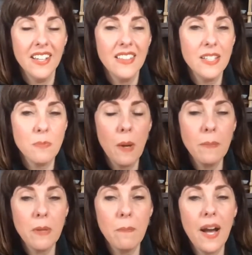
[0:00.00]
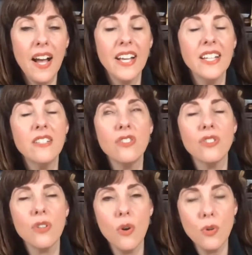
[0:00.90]
This pumpkin pie is
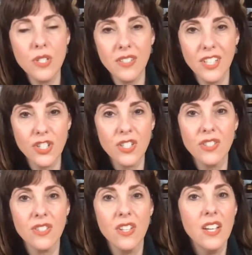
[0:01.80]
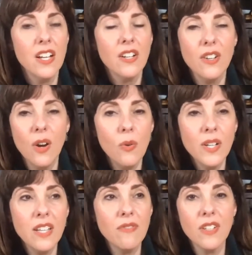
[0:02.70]
so delicious. No
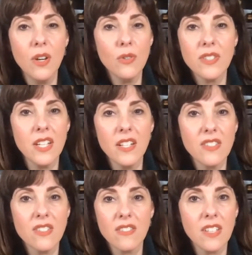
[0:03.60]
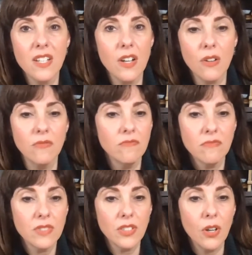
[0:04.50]
one even knows that it's keto.
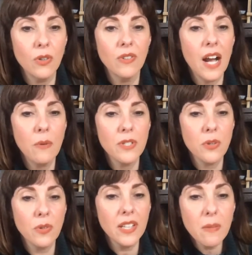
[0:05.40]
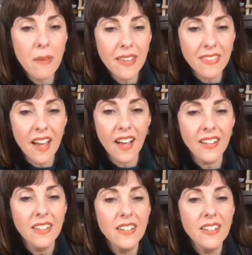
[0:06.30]
So I would totally make that.